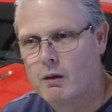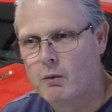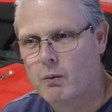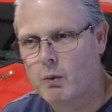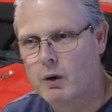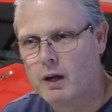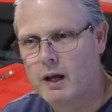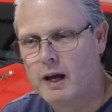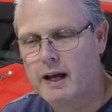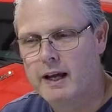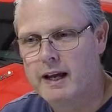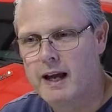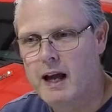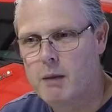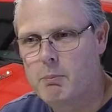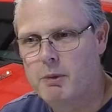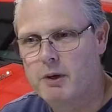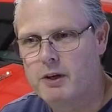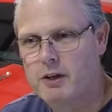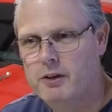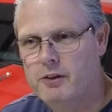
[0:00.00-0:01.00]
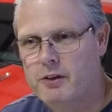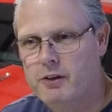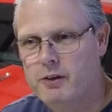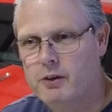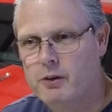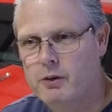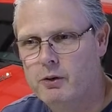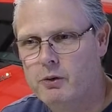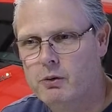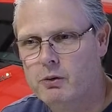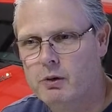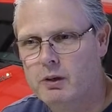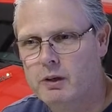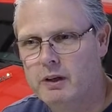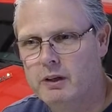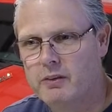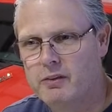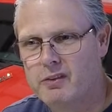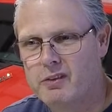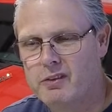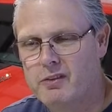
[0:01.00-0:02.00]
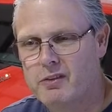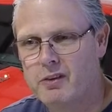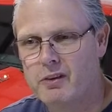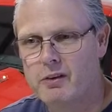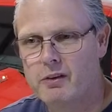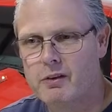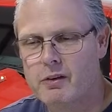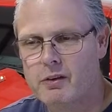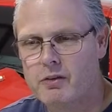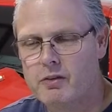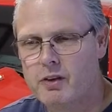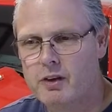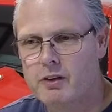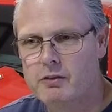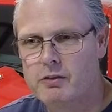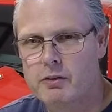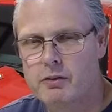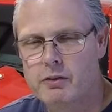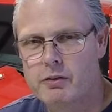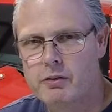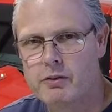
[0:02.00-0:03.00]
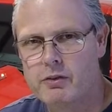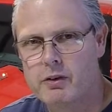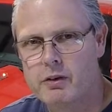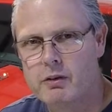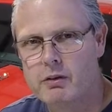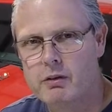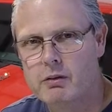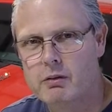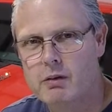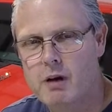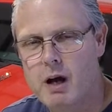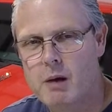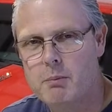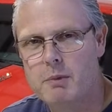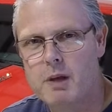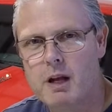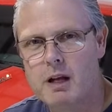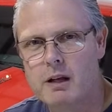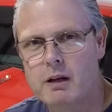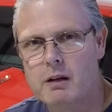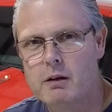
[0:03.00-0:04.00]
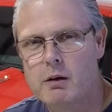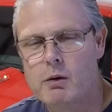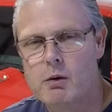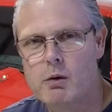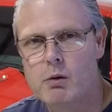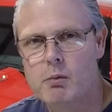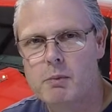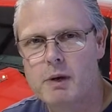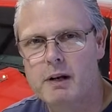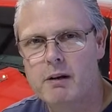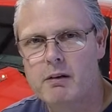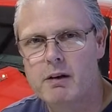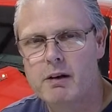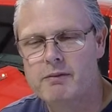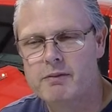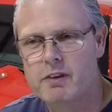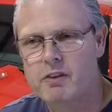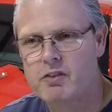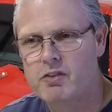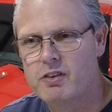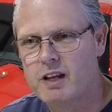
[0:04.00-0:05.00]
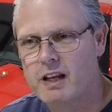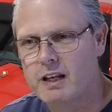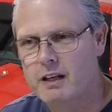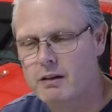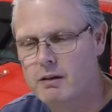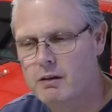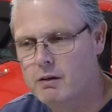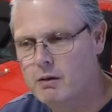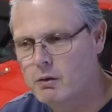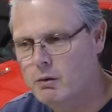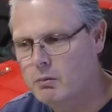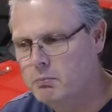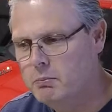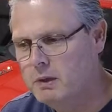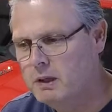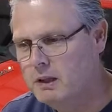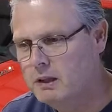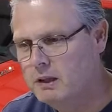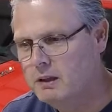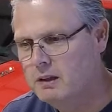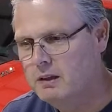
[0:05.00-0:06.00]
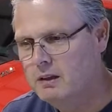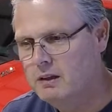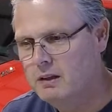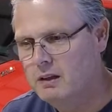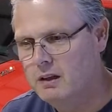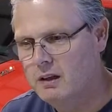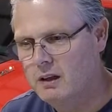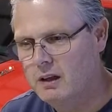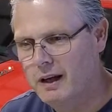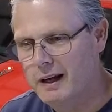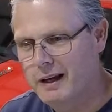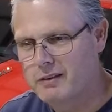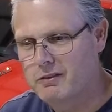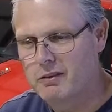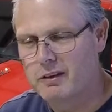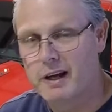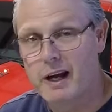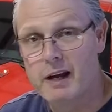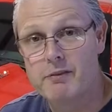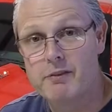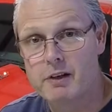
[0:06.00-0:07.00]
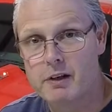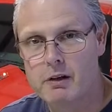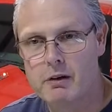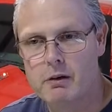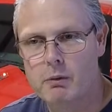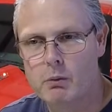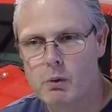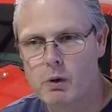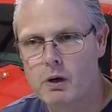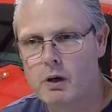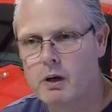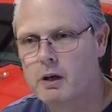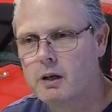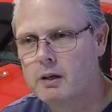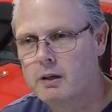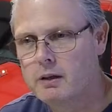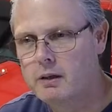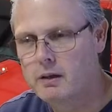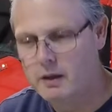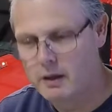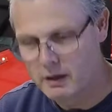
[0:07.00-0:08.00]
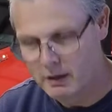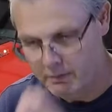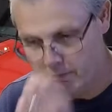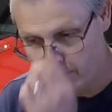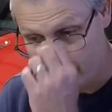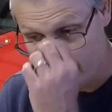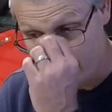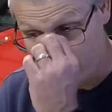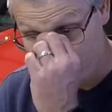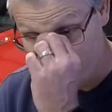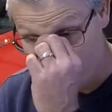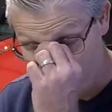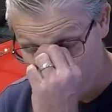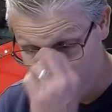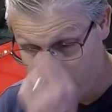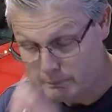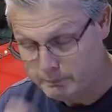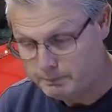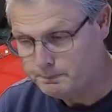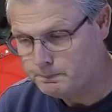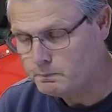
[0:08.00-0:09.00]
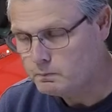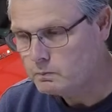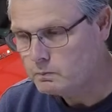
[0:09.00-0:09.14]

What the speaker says: What I happen to do is considered essential, so I'm not at home. I don't have to stay at home. I actually have to go to work. But